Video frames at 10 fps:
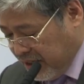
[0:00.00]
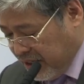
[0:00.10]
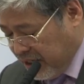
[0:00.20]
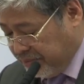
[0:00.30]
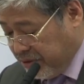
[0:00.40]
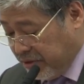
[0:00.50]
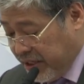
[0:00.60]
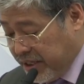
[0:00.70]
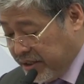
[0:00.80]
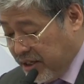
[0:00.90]
In purely
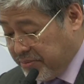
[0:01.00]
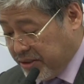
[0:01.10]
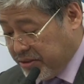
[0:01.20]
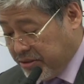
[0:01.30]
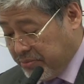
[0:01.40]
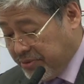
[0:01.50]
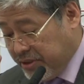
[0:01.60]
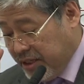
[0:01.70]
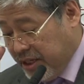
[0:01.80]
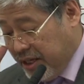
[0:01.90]
economic
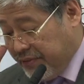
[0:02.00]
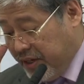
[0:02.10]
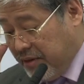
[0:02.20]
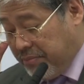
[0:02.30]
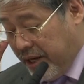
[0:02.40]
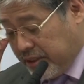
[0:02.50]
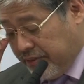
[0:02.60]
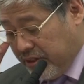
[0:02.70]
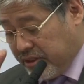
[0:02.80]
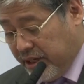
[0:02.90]
terms, the impact
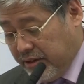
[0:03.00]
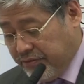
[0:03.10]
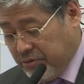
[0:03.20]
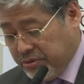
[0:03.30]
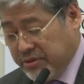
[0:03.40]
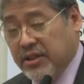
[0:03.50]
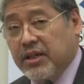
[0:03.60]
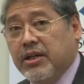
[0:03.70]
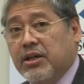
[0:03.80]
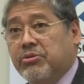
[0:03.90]
of the typhoon
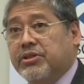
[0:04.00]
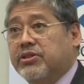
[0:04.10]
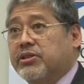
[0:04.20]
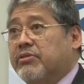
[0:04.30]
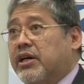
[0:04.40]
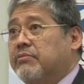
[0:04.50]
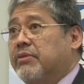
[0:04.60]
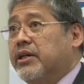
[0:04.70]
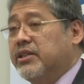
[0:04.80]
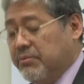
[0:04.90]
was described
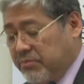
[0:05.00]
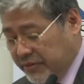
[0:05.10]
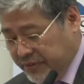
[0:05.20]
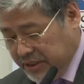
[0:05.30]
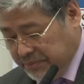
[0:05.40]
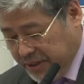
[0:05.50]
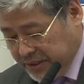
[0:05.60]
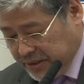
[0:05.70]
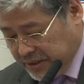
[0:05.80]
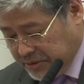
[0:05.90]
by a number of
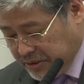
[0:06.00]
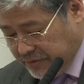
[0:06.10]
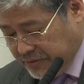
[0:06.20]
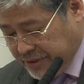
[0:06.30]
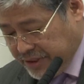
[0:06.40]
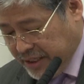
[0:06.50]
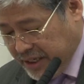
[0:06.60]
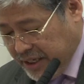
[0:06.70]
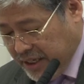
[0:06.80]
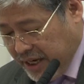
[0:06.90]
independent observers
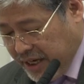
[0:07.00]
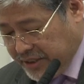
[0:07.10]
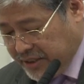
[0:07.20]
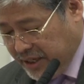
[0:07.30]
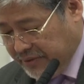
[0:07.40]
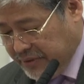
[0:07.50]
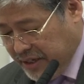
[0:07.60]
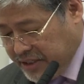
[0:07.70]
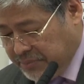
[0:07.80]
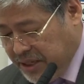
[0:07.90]

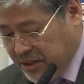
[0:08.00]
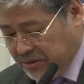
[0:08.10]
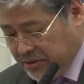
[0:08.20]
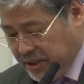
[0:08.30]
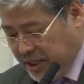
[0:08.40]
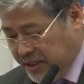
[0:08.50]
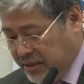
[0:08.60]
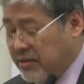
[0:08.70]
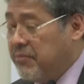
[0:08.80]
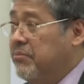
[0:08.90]
as being
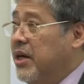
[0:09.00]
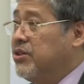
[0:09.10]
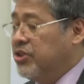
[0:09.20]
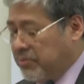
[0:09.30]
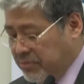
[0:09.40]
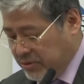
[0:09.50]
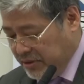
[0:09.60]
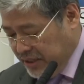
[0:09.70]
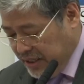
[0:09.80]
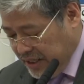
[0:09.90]
contained,
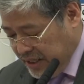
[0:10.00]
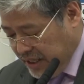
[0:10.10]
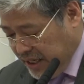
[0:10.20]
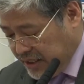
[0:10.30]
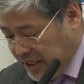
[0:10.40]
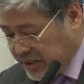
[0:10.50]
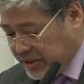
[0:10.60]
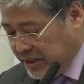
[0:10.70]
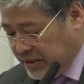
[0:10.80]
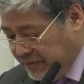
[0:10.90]
manageable, and not
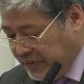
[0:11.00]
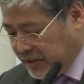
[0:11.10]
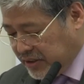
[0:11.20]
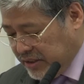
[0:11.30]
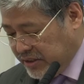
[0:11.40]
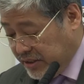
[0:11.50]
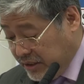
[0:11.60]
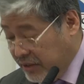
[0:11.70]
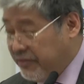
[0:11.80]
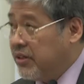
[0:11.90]

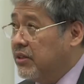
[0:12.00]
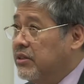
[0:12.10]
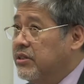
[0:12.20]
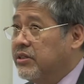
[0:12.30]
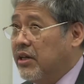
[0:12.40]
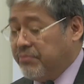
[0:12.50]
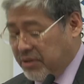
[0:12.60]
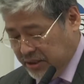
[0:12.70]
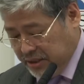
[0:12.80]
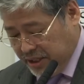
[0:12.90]
significantly
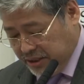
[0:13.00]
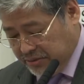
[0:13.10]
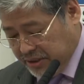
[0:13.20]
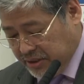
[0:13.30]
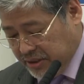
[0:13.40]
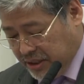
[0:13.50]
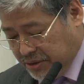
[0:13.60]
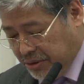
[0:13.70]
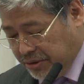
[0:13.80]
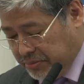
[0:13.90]
stopping the country's
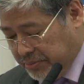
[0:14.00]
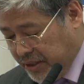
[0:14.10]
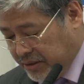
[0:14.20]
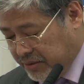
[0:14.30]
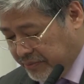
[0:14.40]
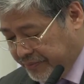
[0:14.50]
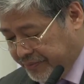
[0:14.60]
growth momentum.